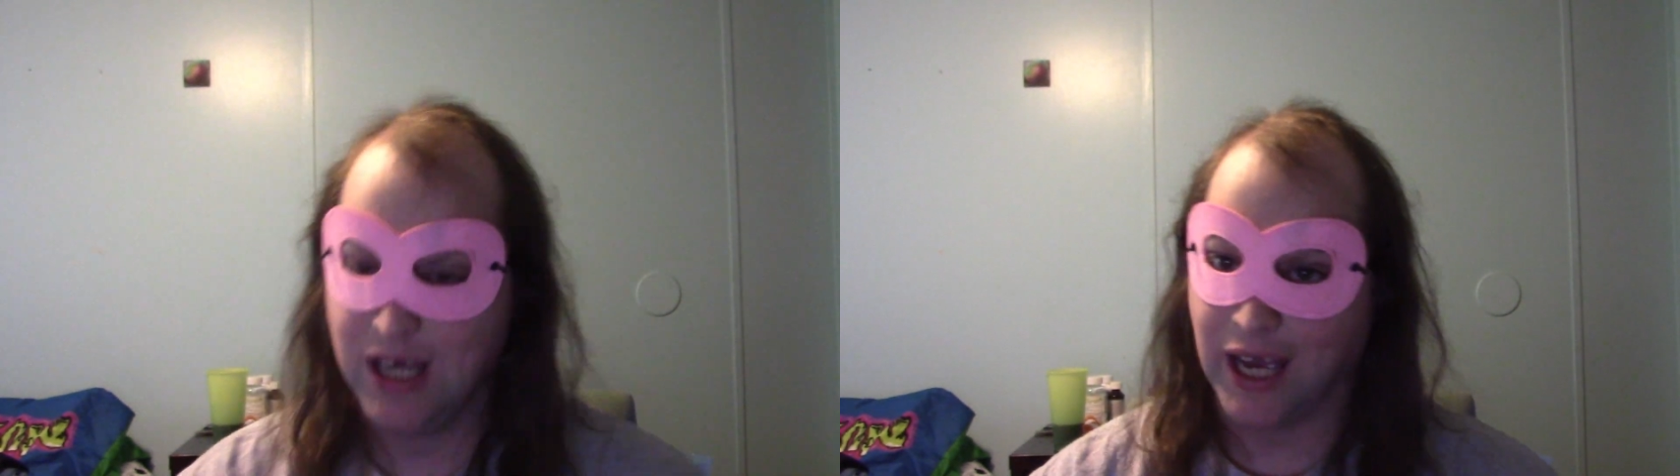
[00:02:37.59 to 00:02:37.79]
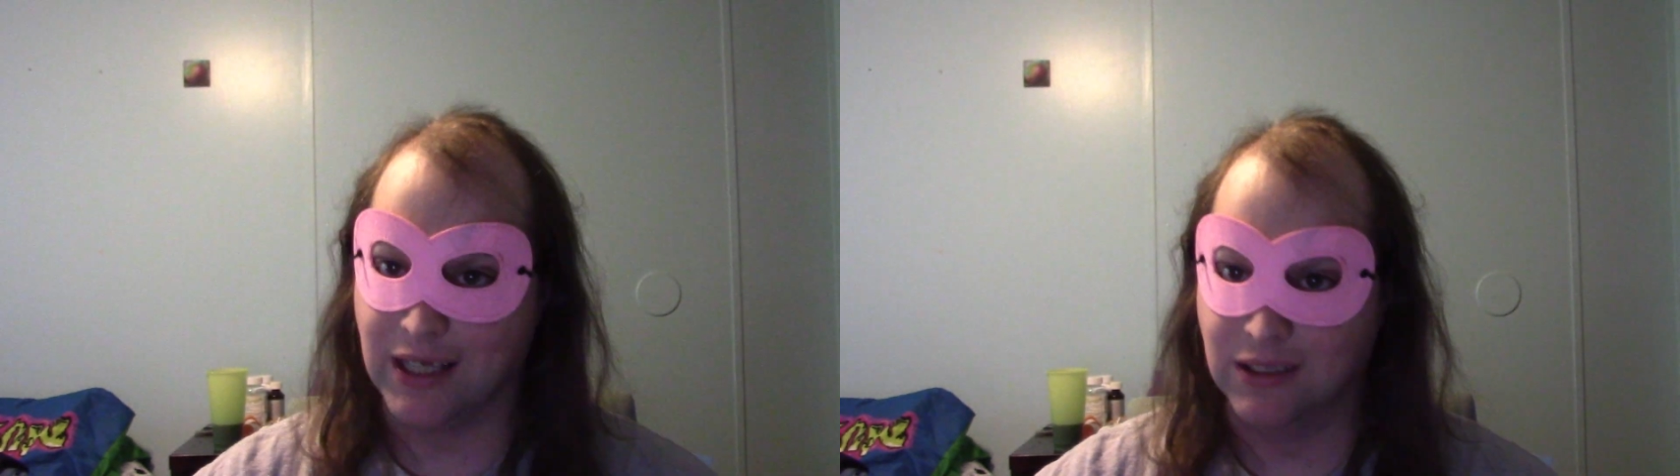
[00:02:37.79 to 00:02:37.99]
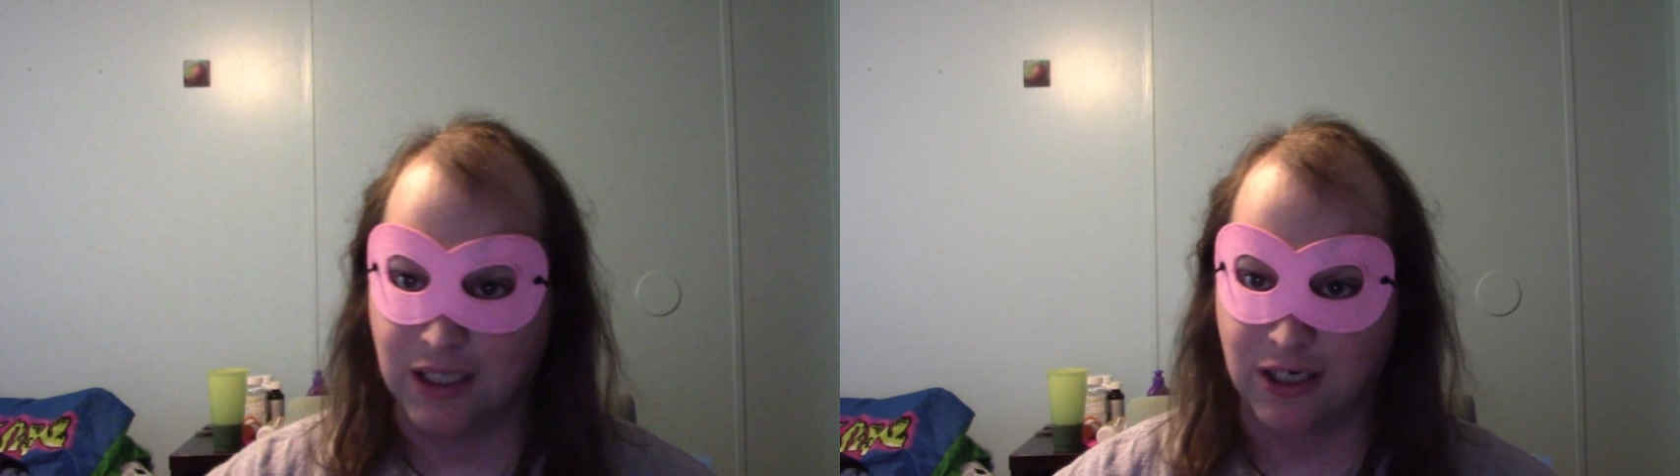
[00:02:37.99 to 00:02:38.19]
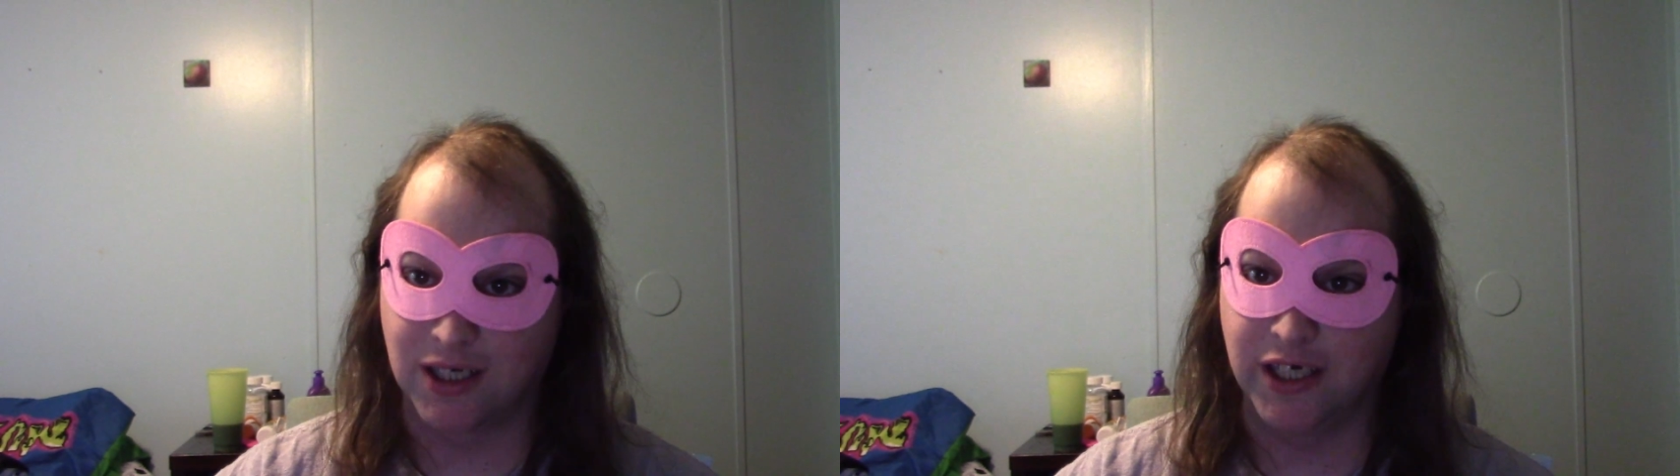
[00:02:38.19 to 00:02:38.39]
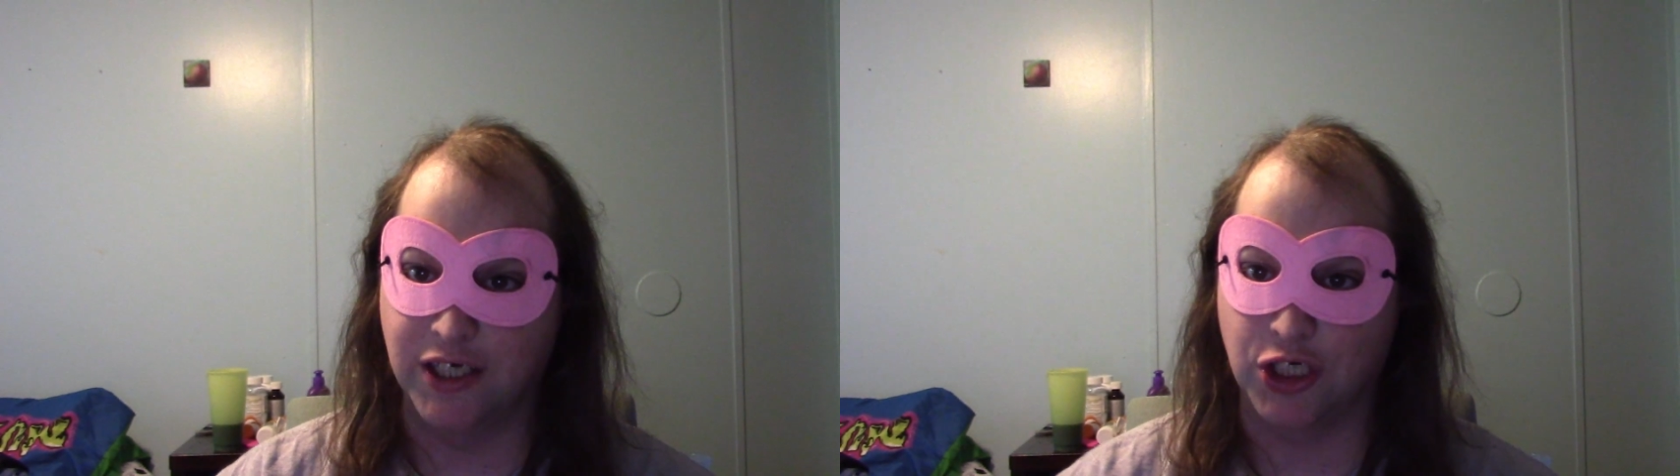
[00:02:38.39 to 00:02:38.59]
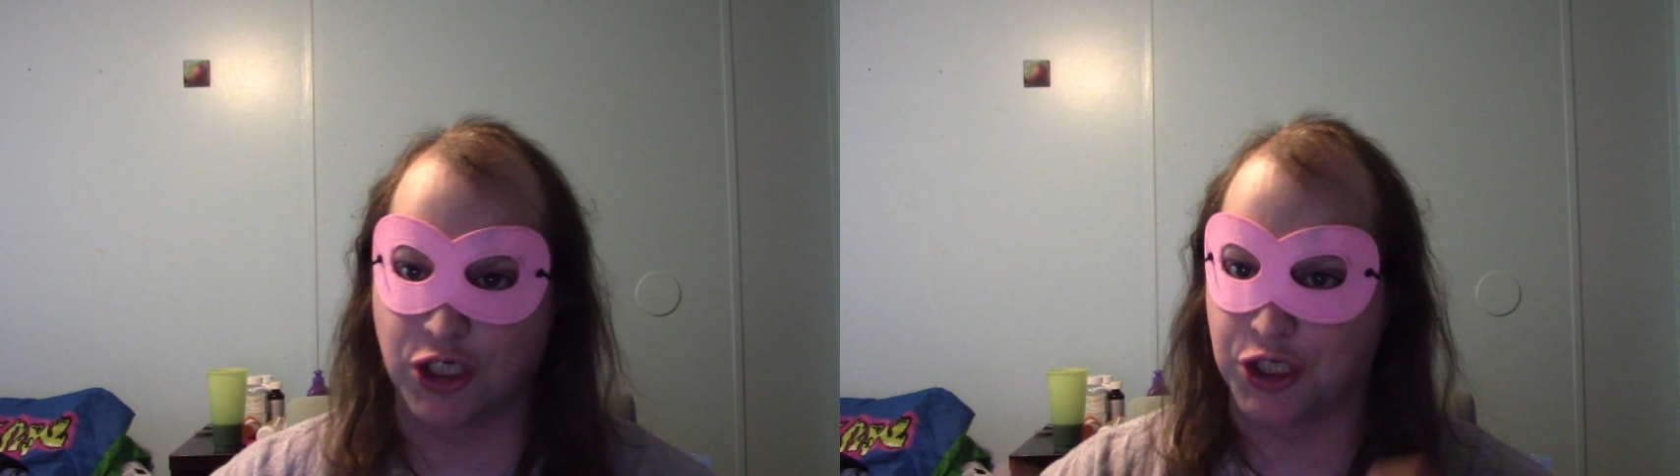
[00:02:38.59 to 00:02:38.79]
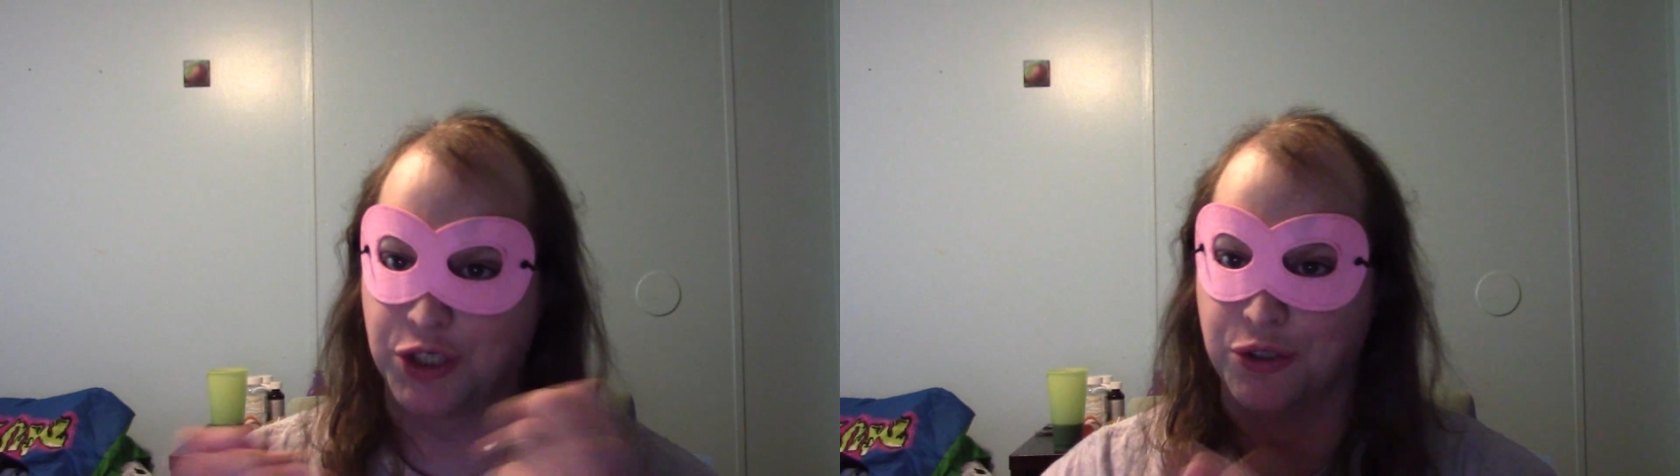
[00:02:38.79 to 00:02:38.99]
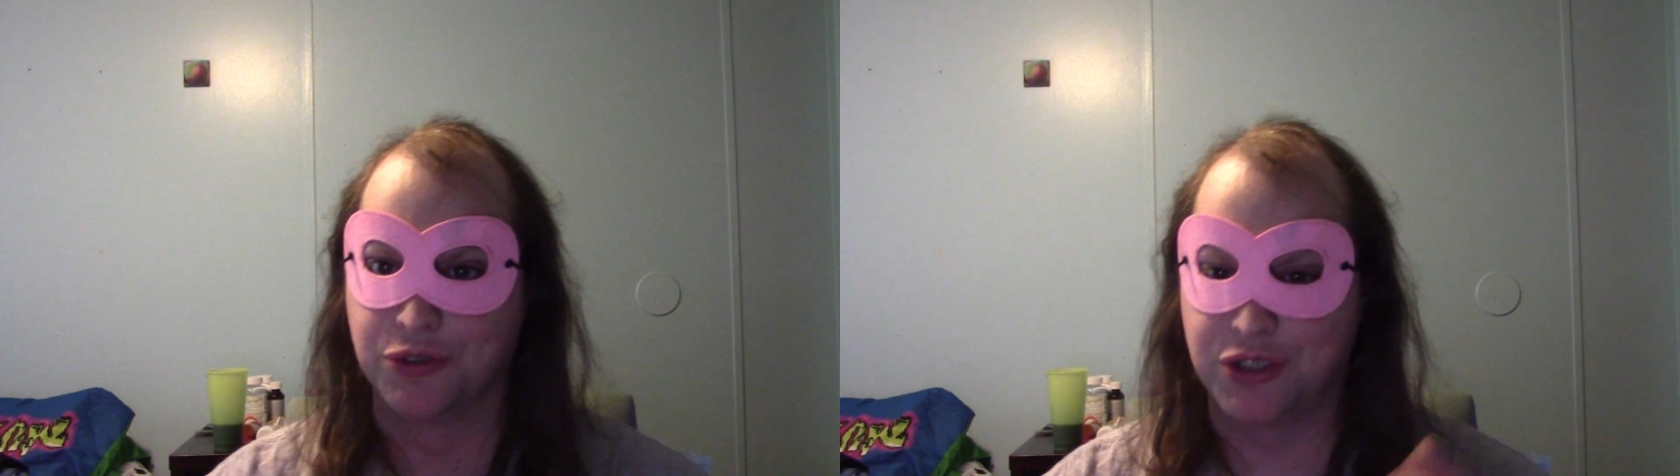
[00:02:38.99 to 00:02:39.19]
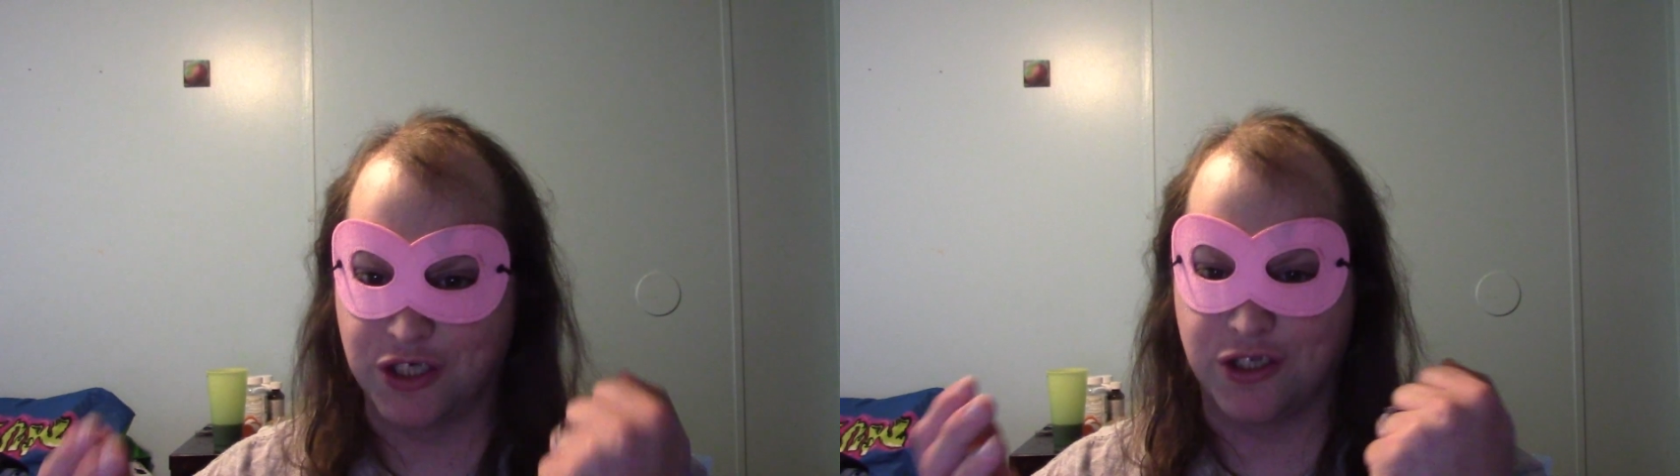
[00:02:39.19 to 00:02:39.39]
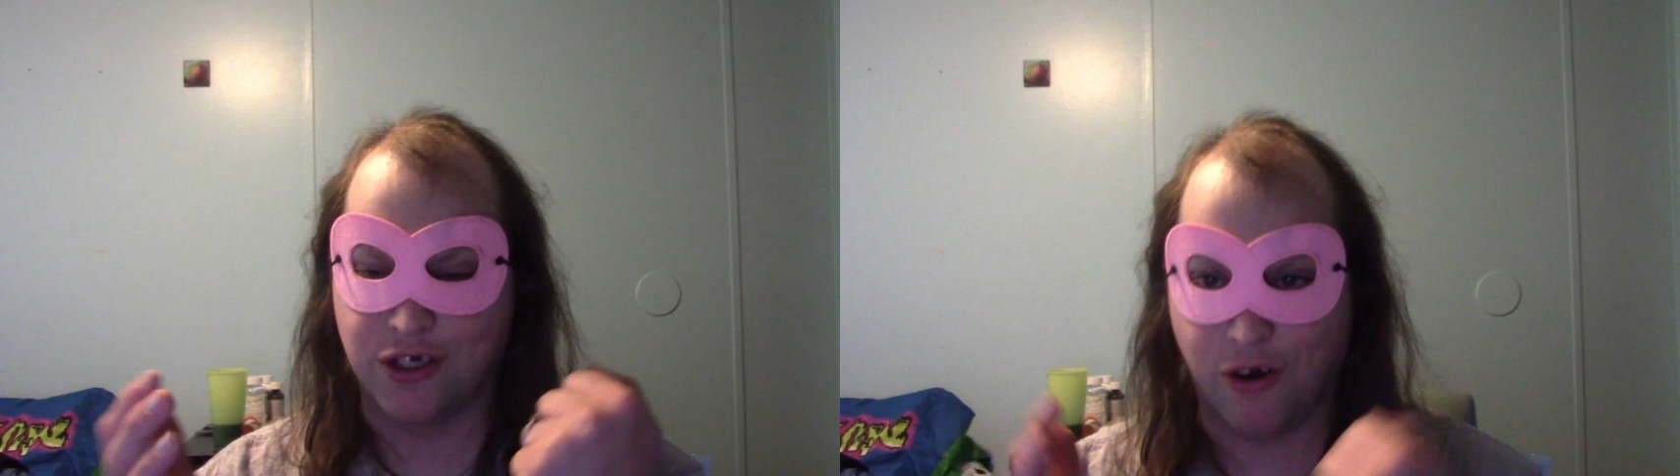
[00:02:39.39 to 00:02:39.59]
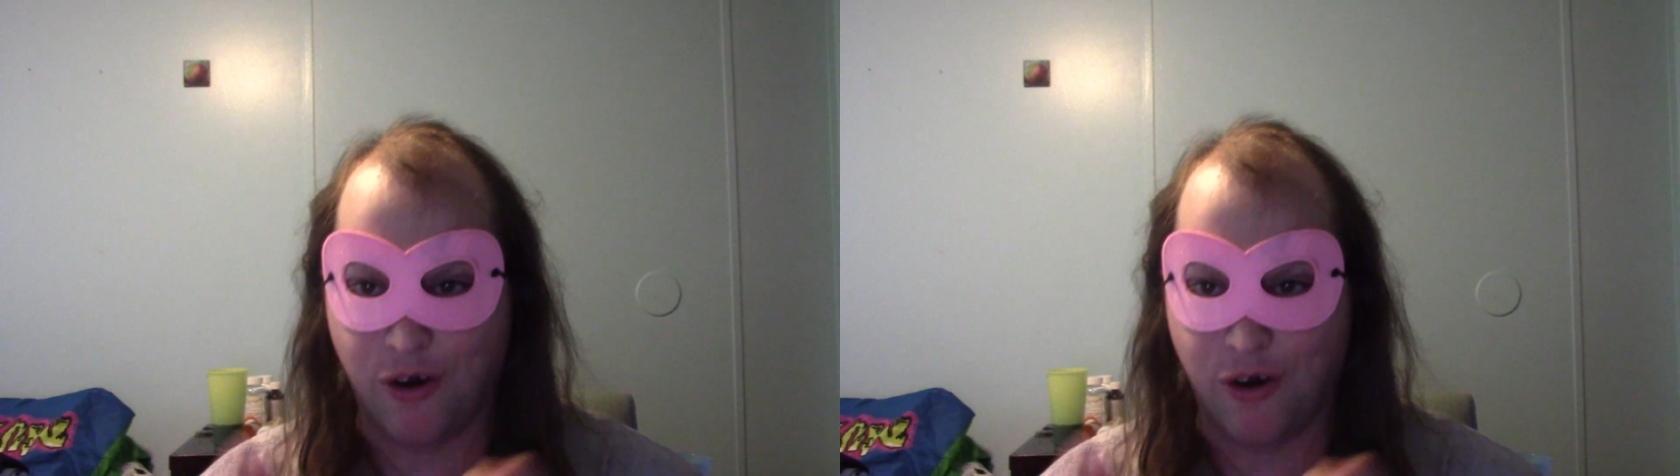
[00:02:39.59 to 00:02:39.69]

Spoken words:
and literally just uses their